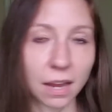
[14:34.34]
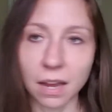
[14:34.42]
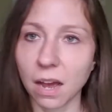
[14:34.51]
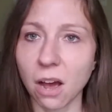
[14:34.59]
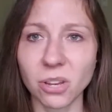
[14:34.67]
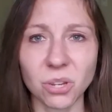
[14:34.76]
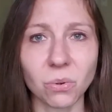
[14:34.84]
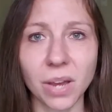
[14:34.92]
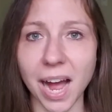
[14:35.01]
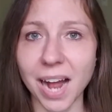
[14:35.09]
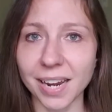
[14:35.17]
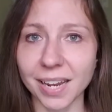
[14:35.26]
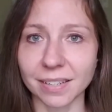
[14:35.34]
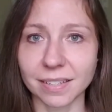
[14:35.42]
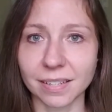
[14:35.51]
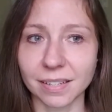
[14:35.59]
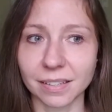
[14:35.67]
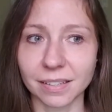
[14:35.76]
oh, you got
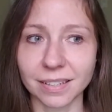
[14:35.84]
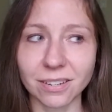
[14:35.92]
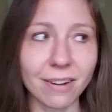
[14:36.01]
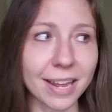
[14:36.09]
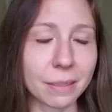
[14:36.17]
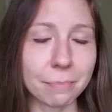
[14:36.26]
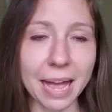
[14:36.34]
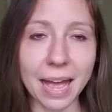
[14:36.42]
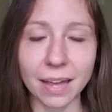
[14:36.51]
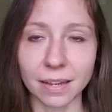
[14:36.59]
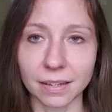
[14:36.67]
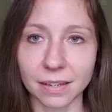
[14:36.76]
it. It's already in the bag.